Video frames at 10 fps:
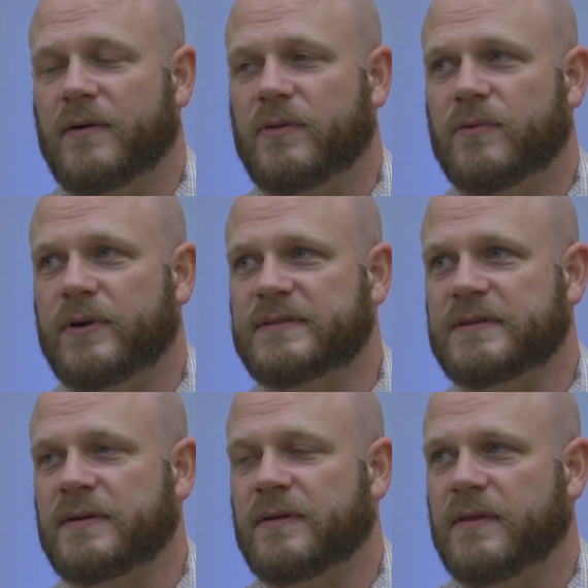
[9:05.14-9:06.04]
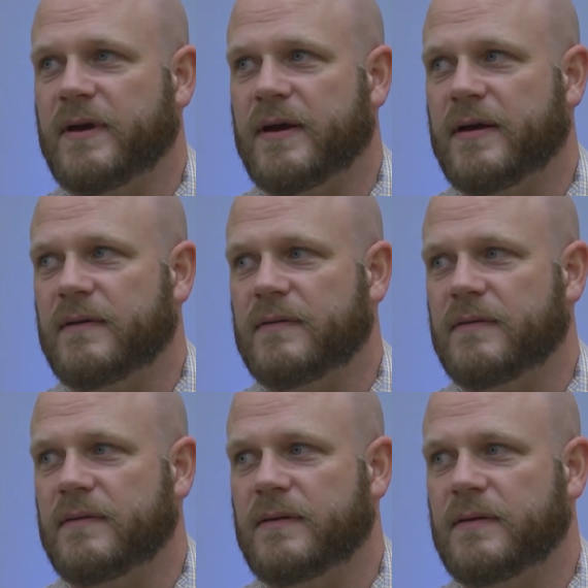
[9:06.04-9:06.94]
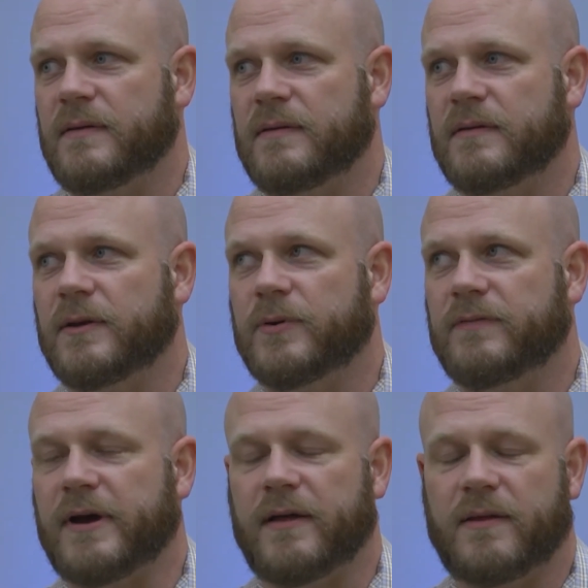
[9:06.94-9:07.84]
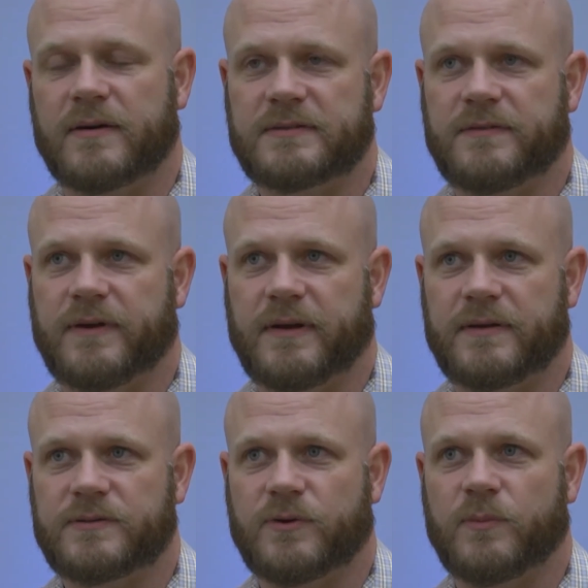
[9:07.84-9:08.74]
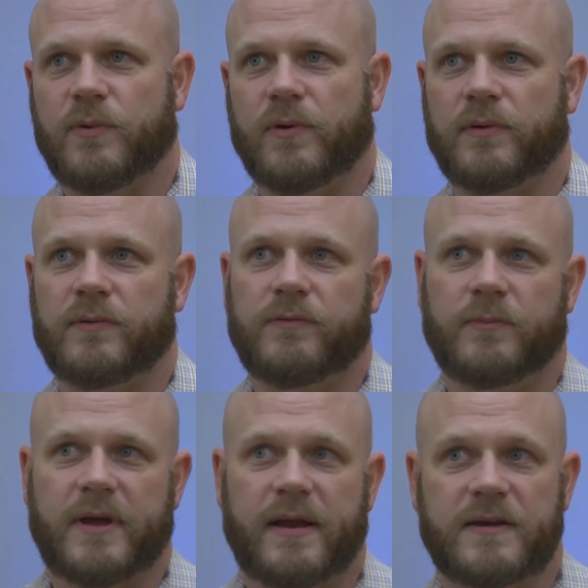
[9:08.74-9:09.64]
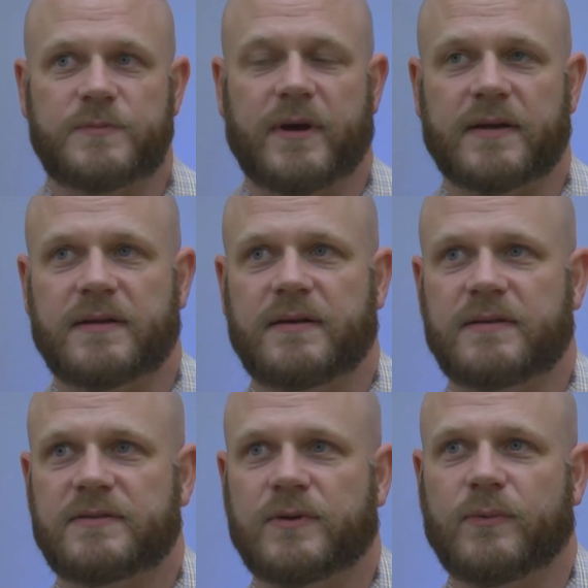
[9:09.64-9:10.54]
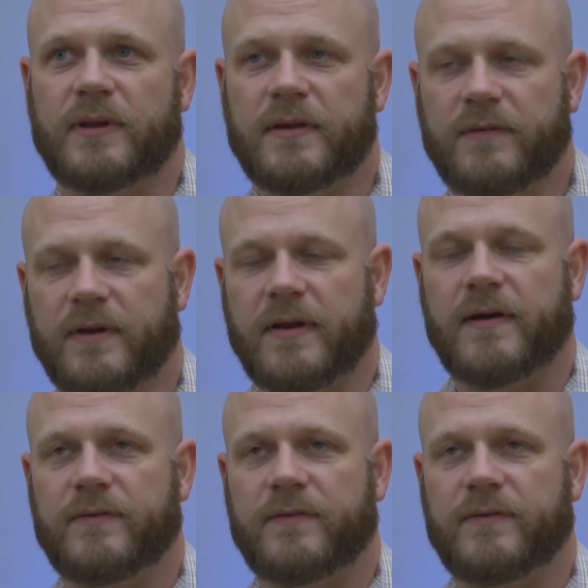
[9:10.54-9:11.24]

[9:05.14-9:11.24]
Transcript: The reason that the Deliberative Dialogues event is so important from that aspect is that we live in an